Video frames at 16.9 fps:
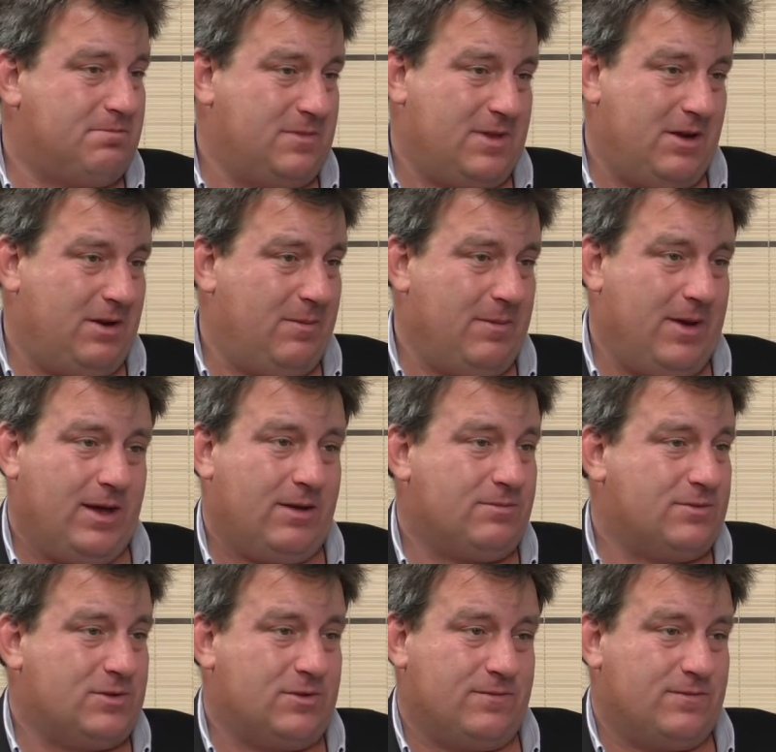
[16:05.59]
They only make
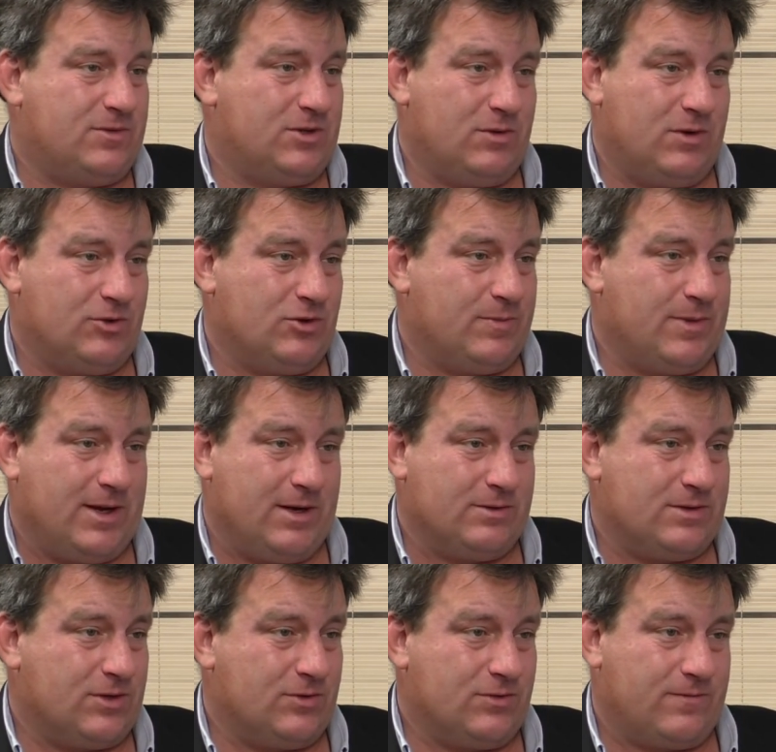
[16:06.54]
sort of £200,
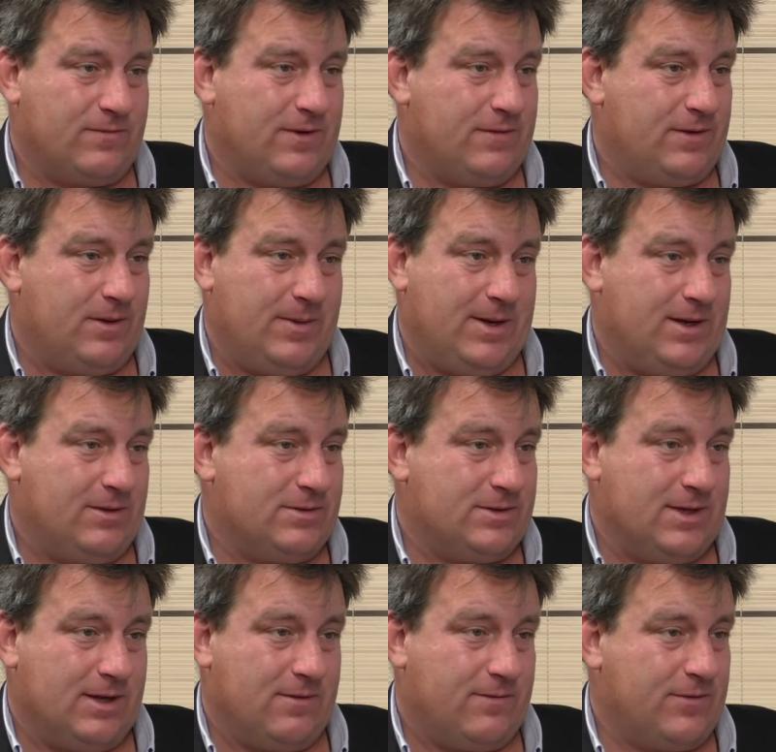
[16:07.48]

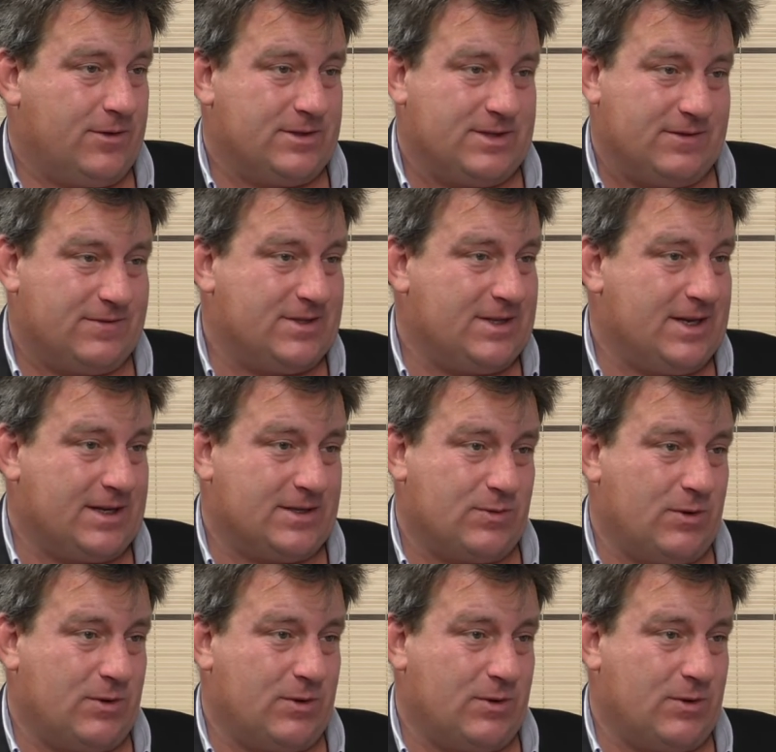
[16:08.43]
£150 now for a set of six.